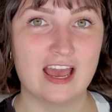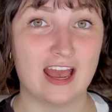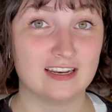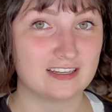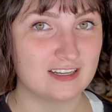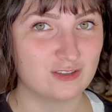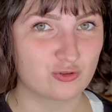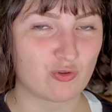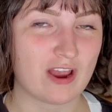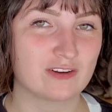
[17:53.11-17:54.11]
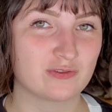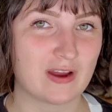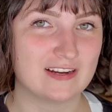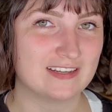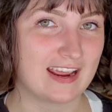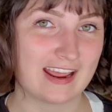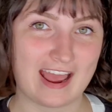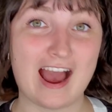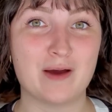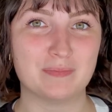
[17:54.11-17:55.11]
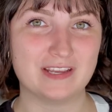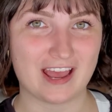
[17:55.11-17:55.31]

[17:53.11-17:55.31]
and he's trying to write a happy